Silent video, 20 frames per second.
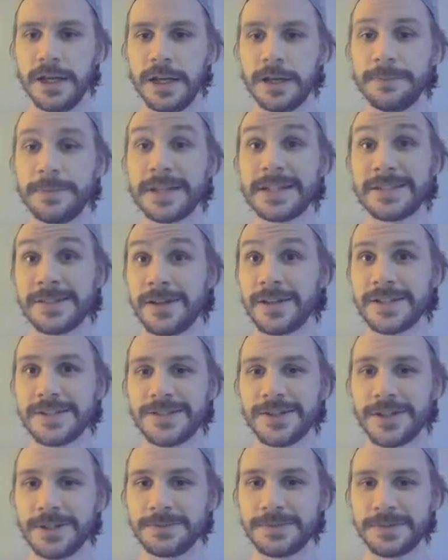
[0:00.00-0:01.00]
Exciting
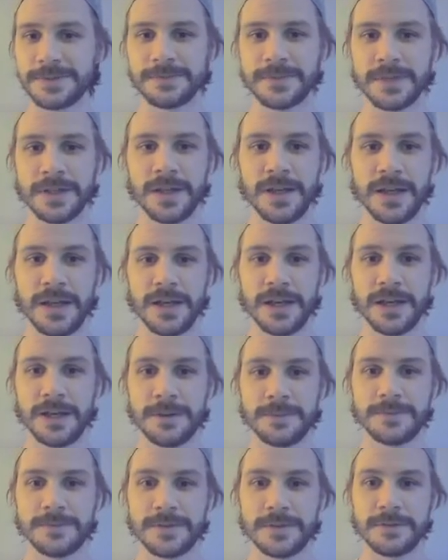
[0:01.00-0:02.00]
times.
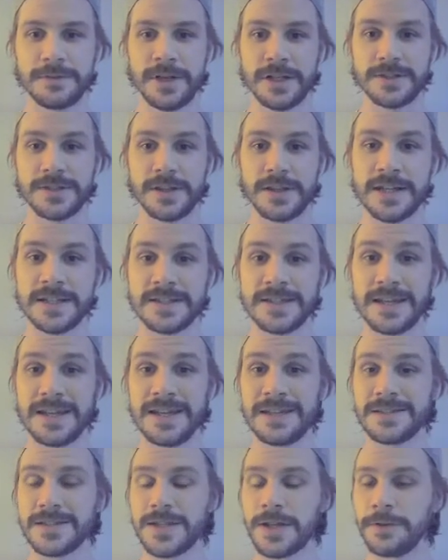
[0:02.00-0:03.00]
Right, so that's
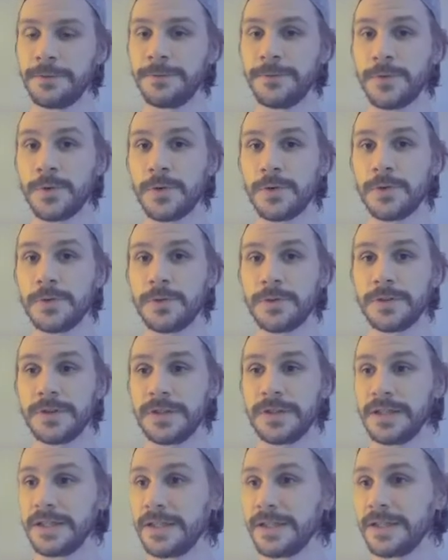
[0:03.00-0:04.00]
it for
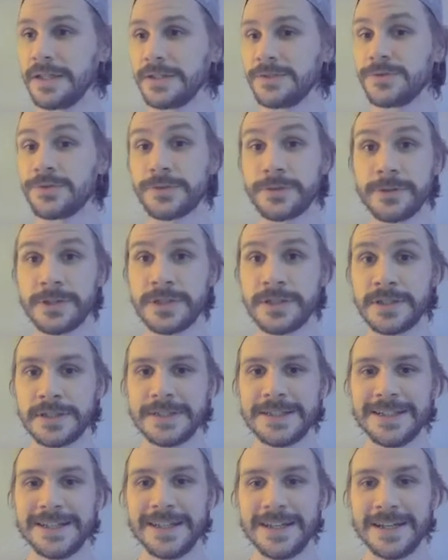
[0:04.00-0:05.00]
the Druid.
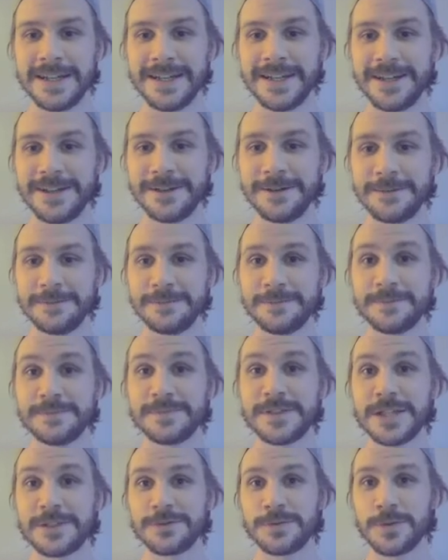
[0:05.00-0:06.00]

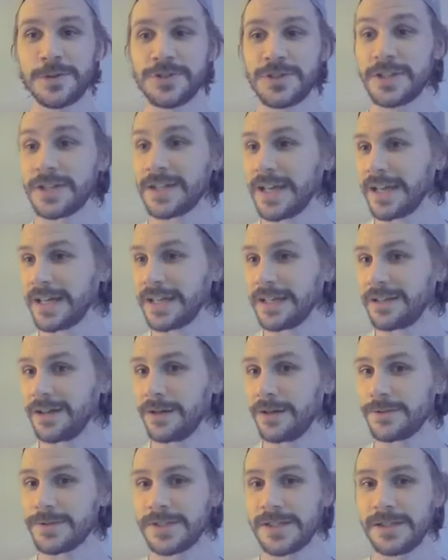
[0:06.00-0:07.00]
Thanks for watching, and
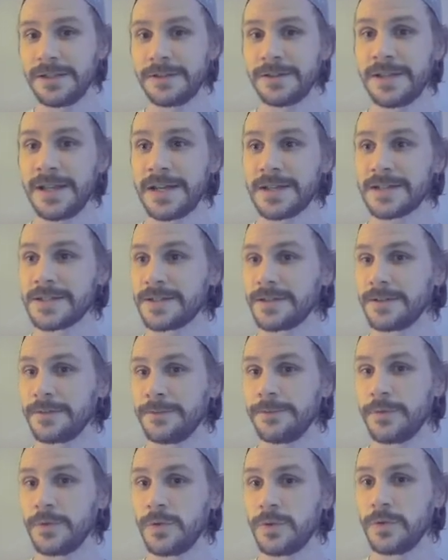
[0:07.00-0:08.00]
I will see you next
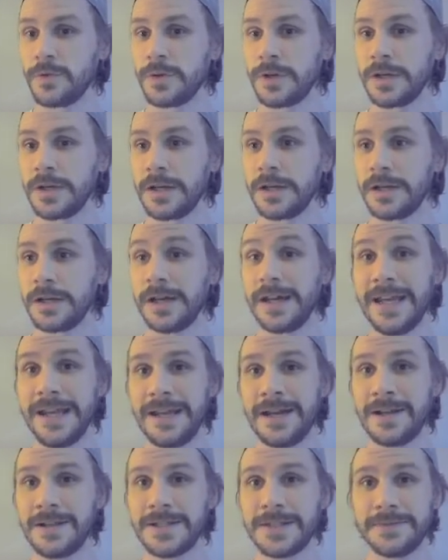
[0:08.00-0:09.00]
for a
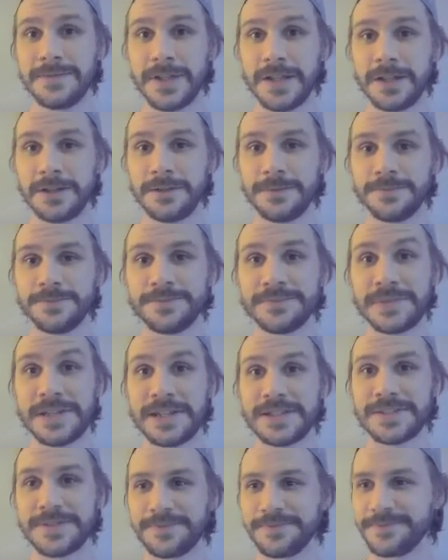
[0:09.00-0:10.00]
Hunter video. Thanks.